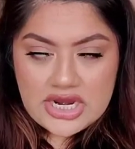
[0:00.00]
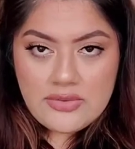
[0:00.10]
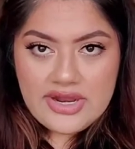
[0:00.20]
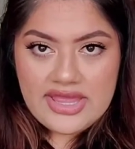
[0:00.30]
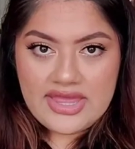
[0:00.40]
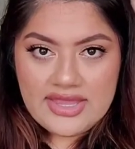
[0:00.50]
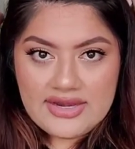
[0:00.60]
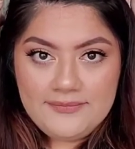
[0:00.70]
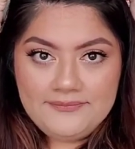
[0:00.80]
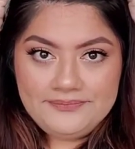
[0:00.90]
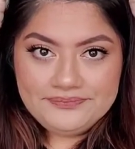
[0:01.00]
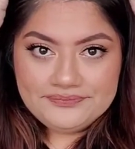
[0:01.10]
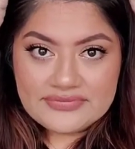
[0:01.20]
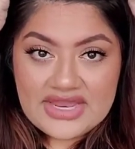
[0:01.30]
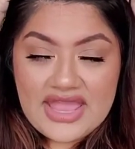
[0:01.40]
the shower head
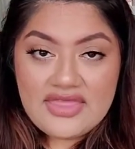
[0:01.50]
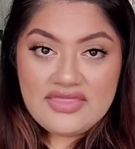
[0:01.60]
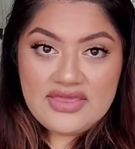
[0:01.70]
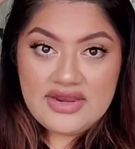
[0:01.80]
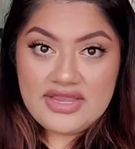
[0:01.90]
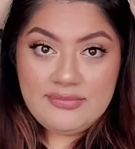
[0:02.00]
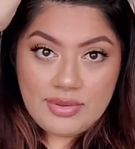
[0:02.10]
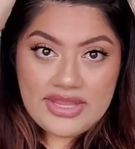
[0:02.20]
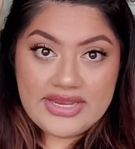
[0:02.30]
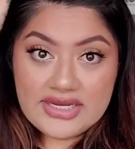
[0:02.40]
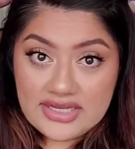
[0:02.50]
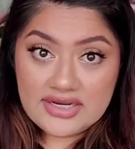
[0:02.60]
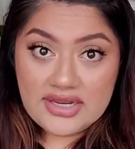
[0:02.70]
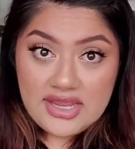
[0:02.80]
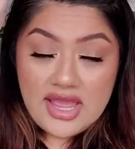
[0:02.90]
and then I applied
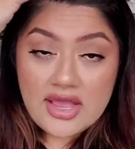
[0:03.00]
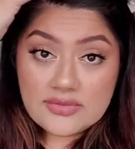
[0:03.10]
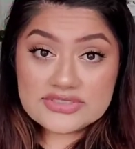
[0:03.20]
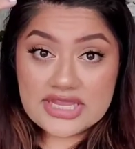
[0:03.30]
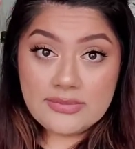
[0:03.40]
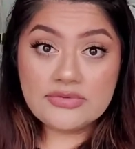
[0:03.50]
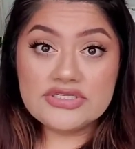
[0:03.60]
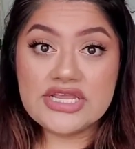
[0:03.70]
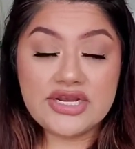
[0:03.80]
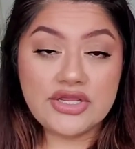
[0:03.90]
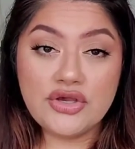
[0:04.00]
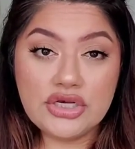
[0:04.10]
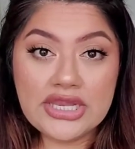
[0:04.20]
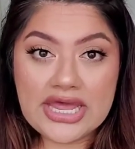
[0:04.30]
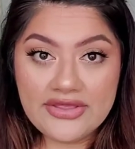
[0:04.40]
it, I was able to get a
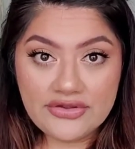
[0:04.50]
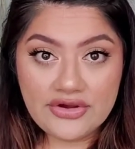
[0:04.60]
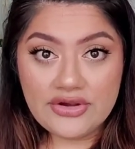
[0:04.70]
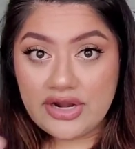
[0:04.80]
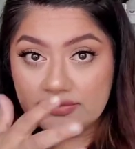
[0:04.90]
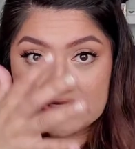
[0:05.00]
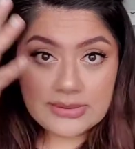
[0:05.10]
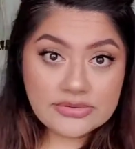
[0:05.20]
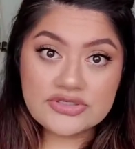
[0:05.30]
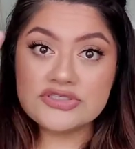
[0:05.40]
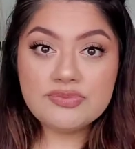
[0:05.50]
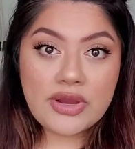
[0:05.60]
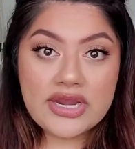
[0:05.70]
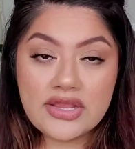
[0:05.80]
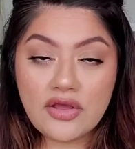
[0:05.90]
good lather and I was able to
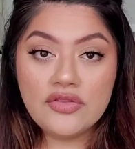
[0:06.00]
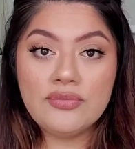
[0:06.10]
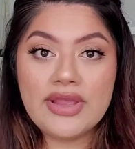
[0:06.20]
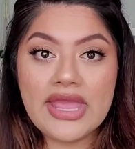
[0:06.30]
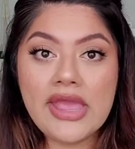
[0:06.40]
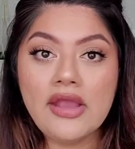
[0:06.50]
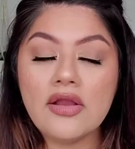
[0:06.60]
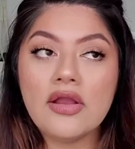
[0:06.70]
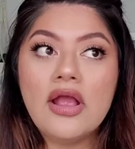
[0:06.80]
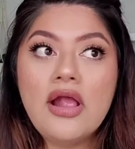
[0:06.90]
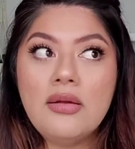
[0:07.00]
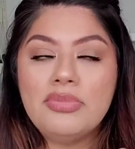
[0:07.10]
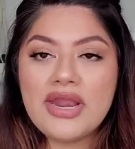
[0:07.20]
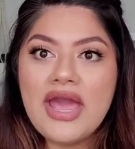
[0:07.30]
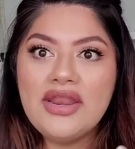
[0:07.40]
spread it all through my hair,
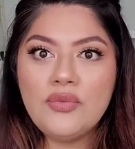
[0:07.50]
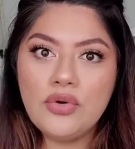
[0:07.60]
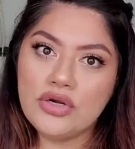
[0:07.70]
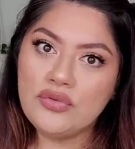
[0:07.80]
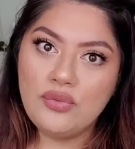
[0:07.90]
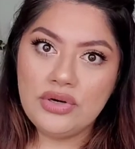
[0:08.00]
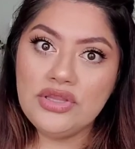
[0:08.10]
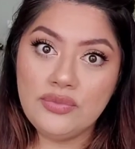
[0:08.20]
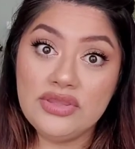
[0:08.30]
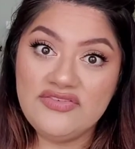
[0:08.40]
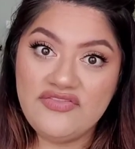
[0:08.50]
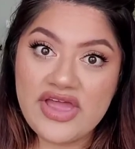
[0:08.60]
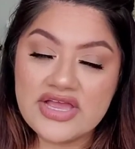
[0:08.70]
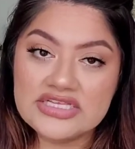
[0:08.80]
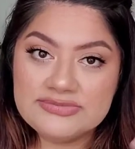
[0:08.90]
but I had to work really, really
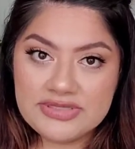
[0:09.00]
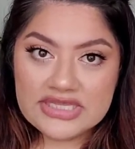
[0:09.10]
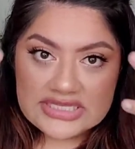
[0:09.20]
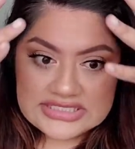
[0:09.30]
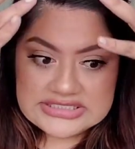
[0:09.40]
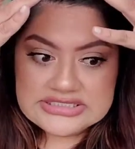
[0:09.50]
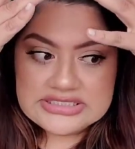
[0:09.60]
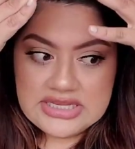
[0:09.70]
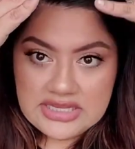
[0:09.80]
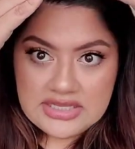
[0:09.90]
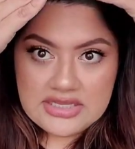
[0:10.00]
fast because